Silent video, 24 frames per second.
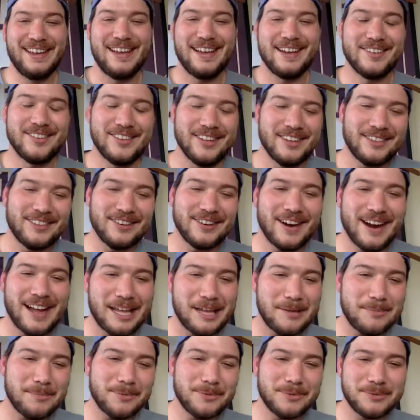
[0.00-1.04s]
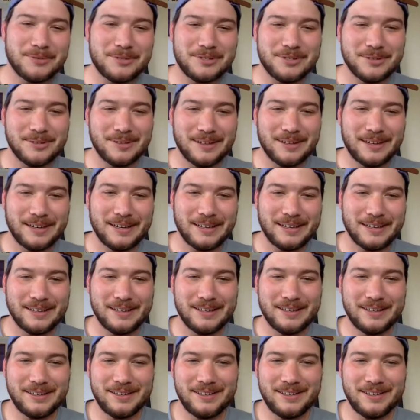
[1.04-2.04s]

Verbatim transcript: is that they're able to like.